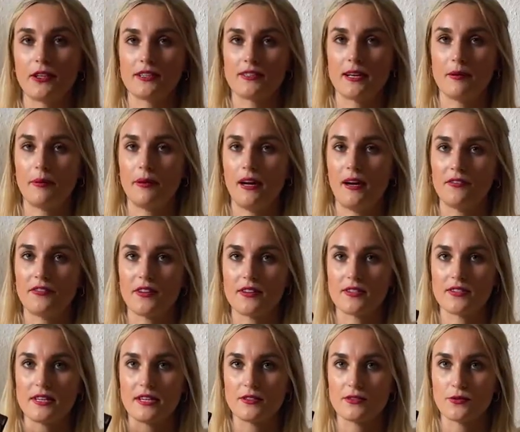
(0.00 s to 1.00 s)
example, have the
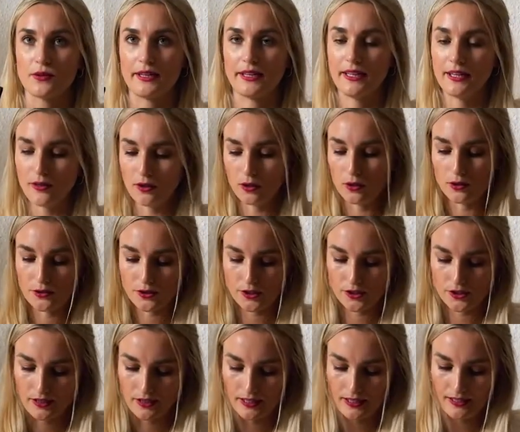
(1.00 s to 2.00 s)
6-ring key
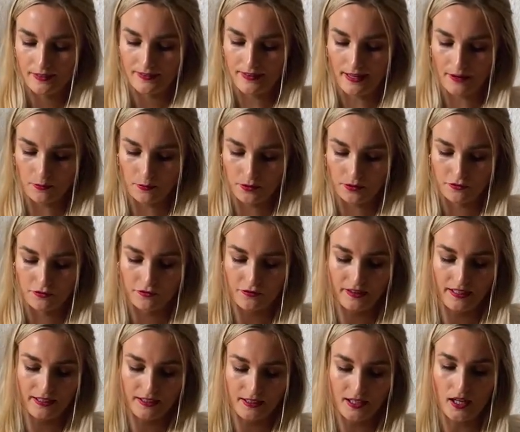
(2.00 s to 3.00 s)
holder, that would
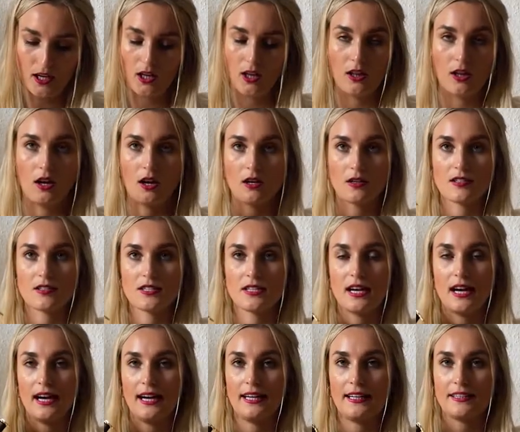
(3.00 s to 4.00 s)
fit
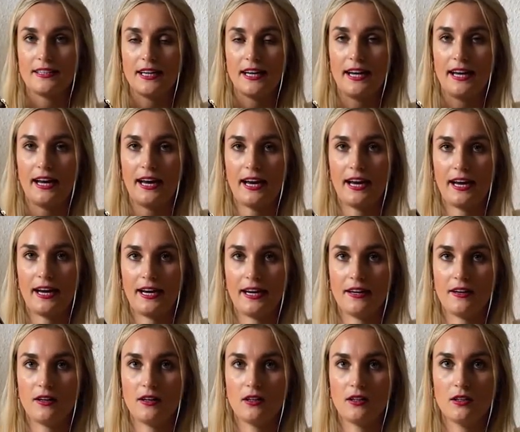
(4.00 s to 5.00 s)
alongside
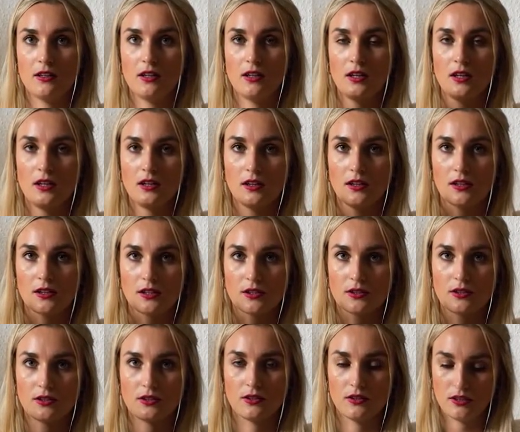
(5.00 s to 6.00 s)
a
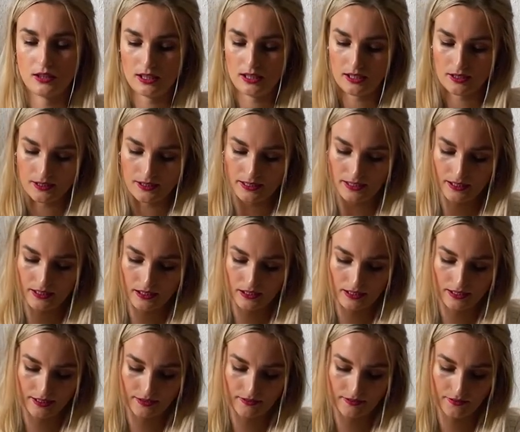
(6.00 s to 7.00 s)
little key
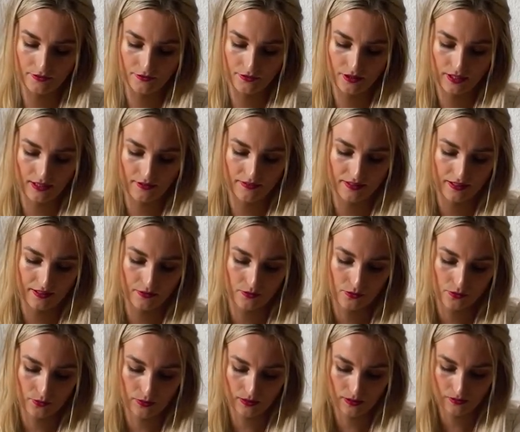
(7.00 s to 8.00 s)
clay, if you have that
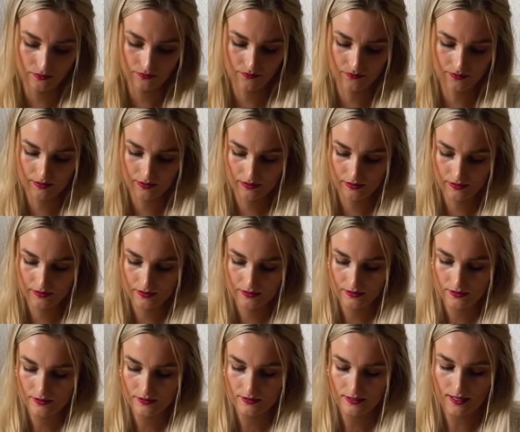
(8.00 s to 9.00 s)
as well.
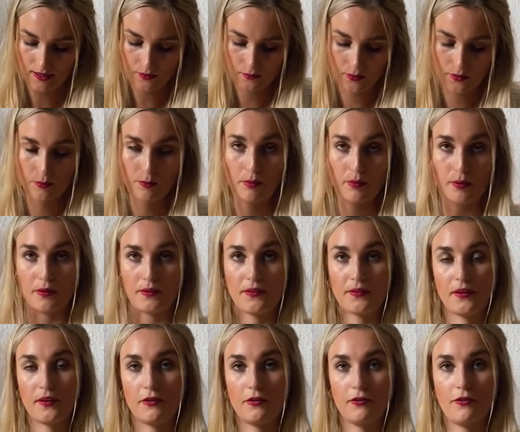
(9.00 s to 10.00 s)
That would both
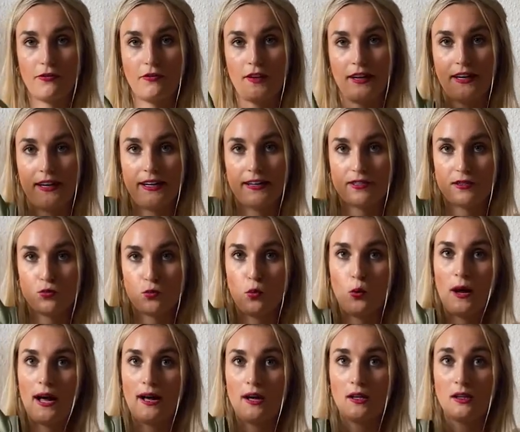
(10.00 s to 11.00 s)
fit as
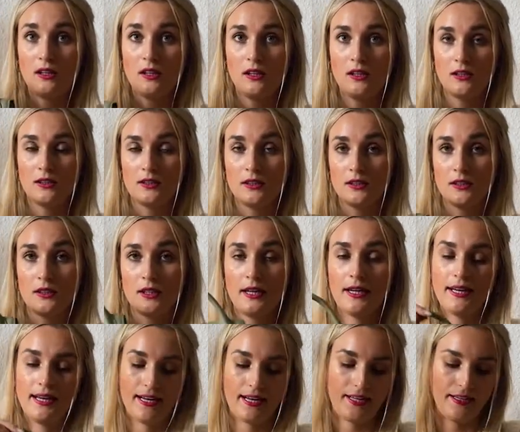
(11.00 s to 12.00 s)
well.
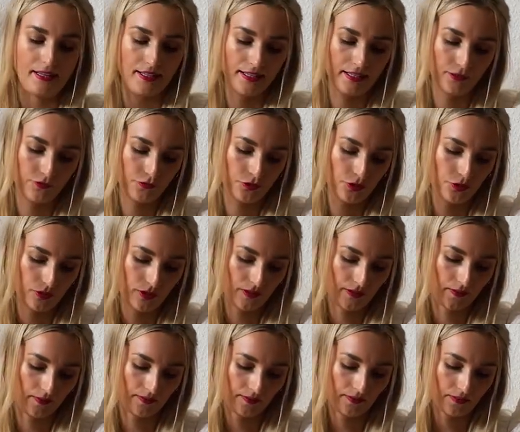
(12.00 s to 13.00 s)
And I give you
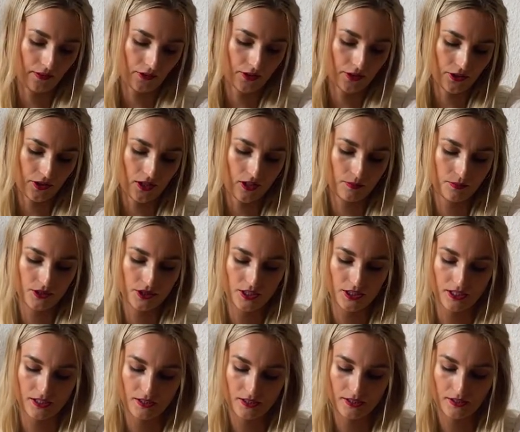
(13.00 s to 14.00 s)
a third
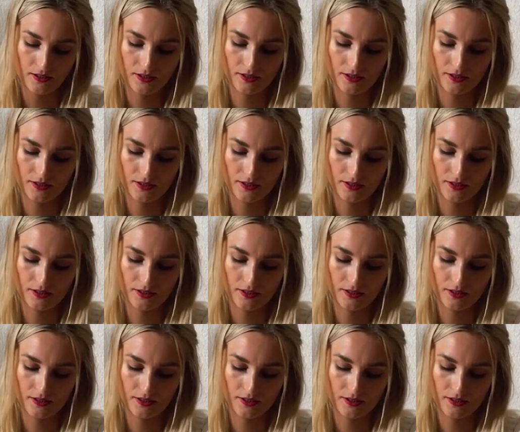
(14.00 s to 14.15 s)
option